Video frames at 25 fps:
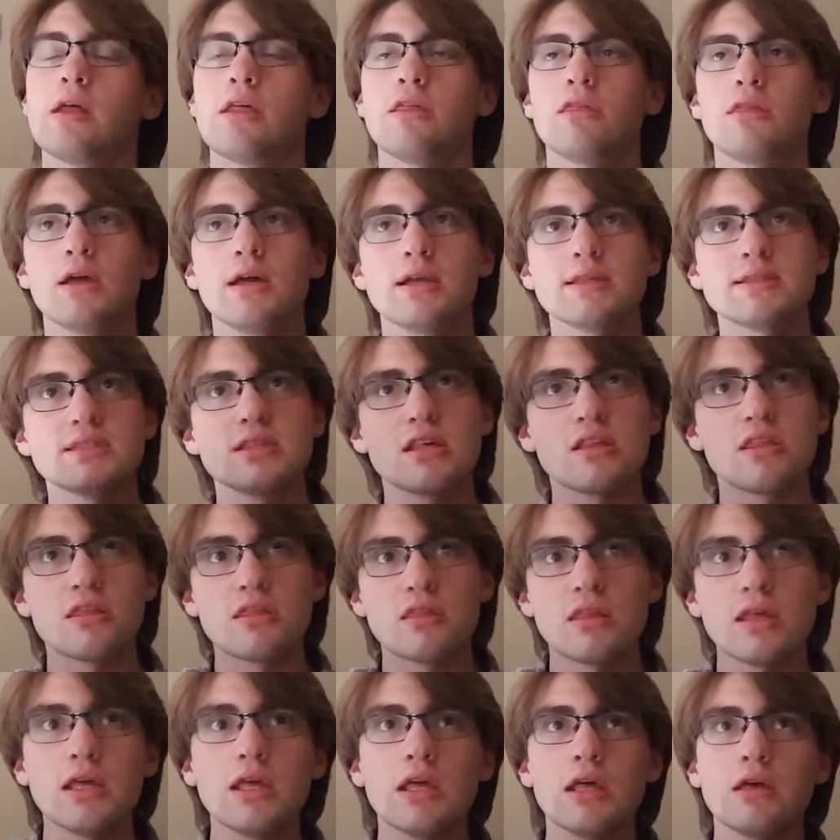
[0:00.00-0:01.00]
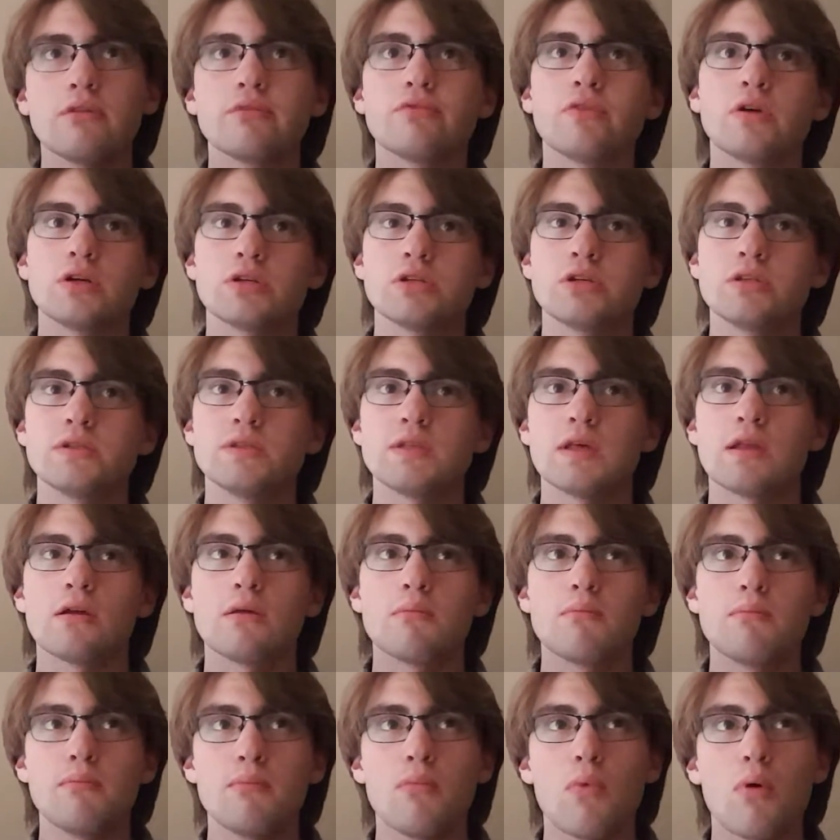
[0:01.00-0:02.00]
I think it's the thinking functions that are
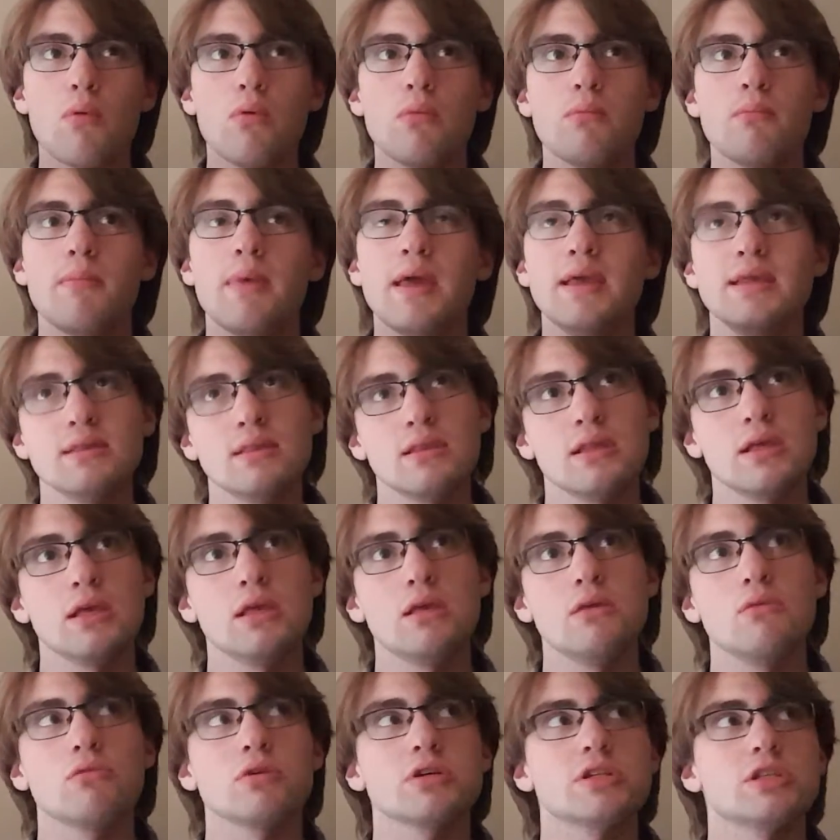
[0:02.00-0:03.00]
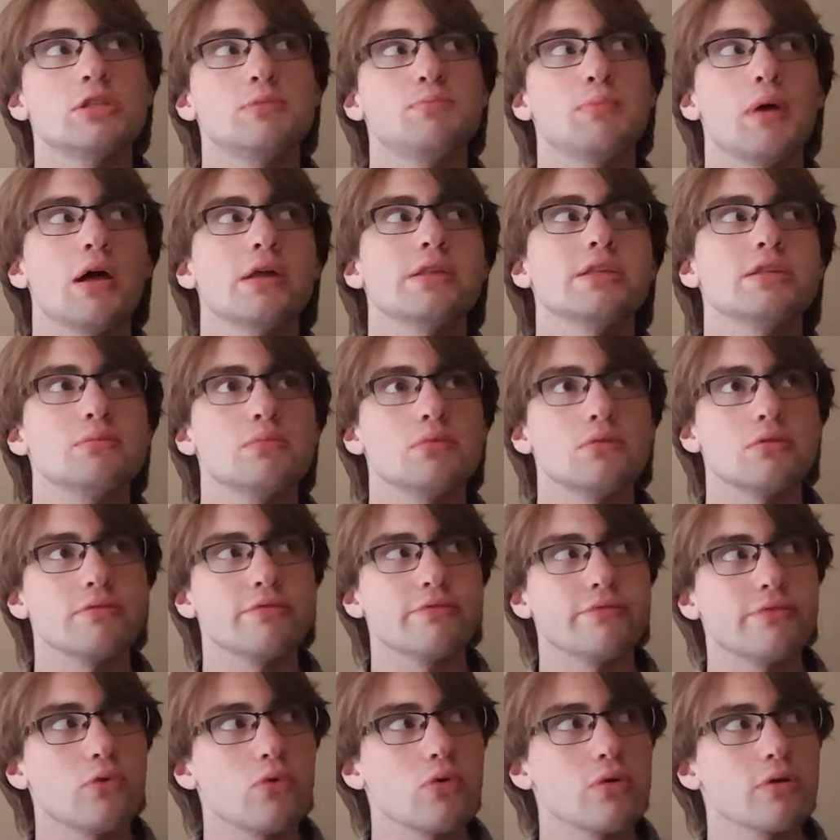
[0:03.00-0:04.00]
mainly responsible
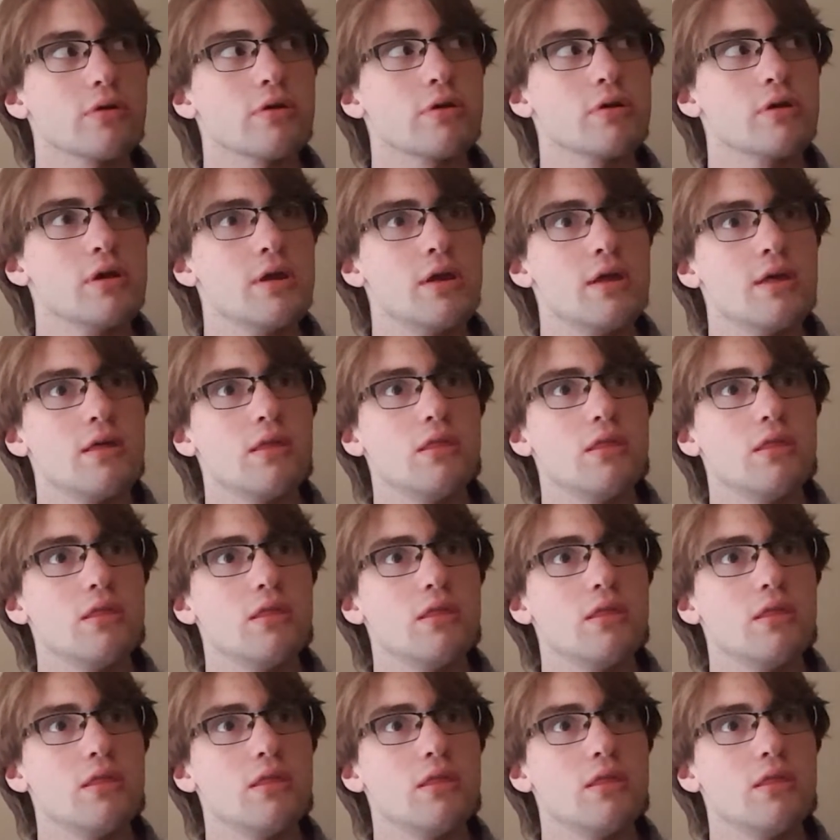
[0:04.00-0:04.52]
for